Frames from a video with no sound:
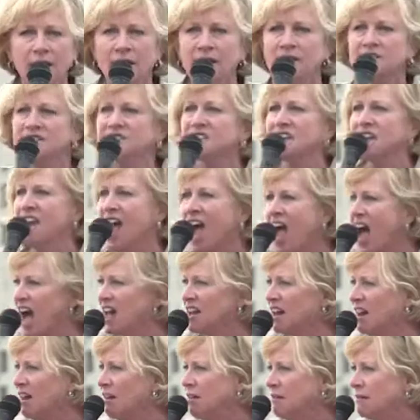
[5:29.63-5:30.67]

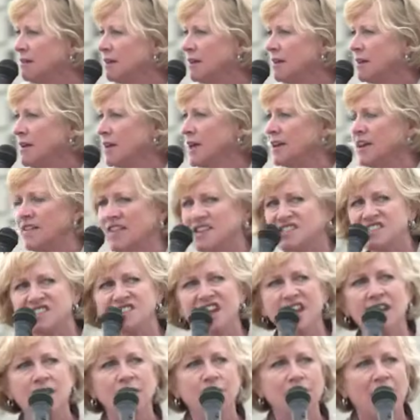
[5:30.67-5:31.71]
Seattle, and in the
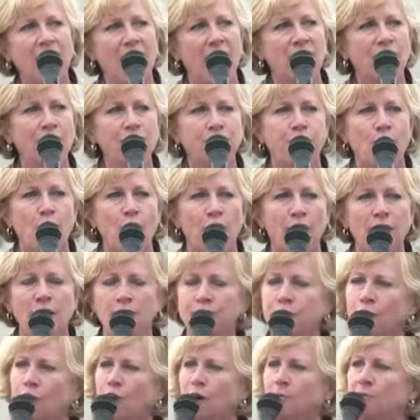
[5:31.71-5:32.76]
state of California
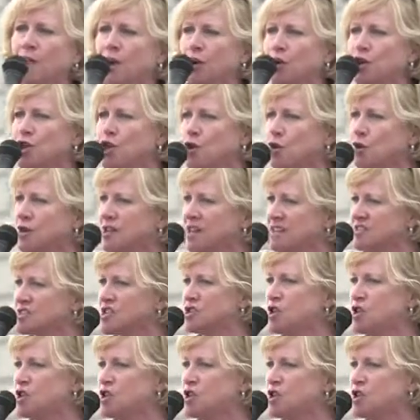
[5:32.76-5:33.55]
formed their unions.